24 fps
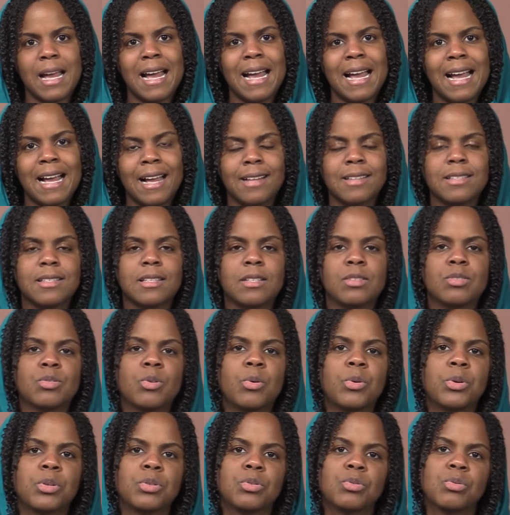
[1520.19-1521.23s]
as it's
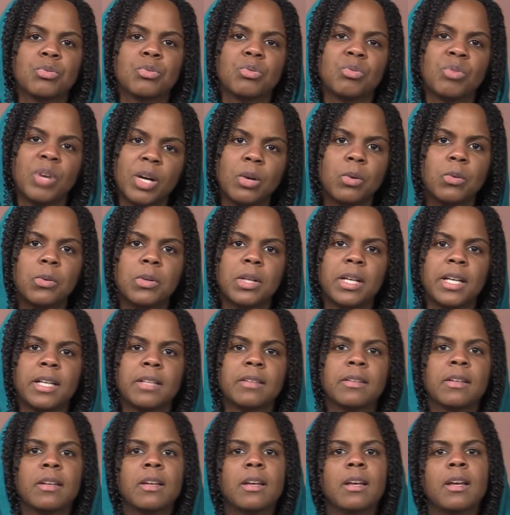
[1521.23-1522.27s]
going to
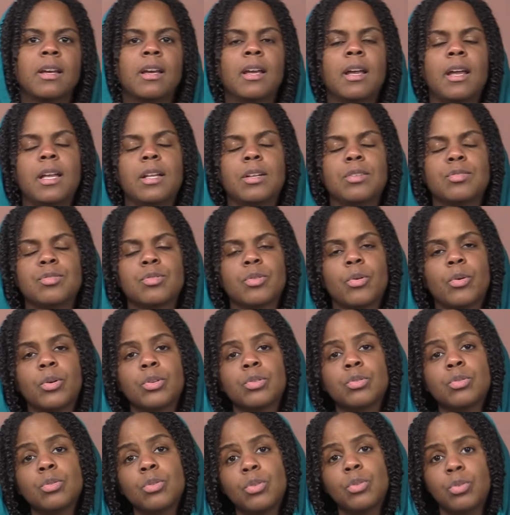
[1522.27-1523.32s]
regulate and it's
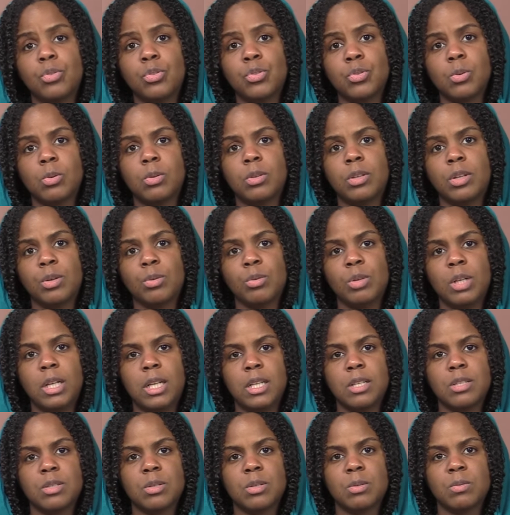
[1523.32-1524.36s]
going to control the
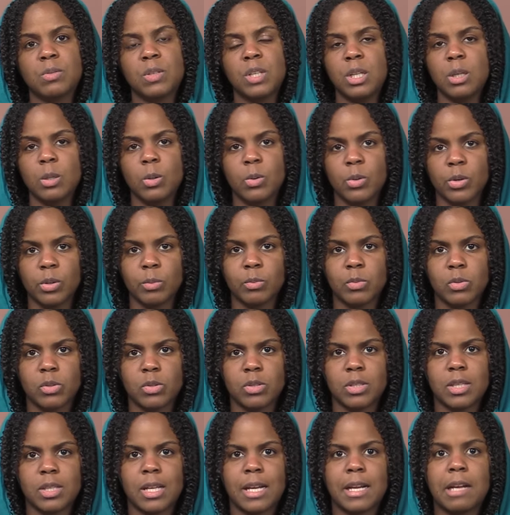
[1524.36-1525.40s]
release of key
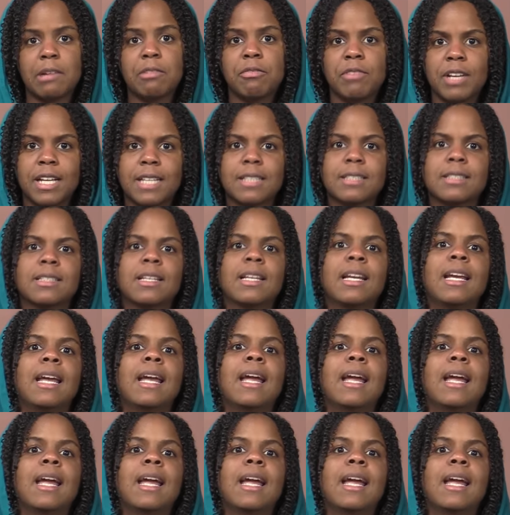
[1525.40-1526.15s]
hormones that affect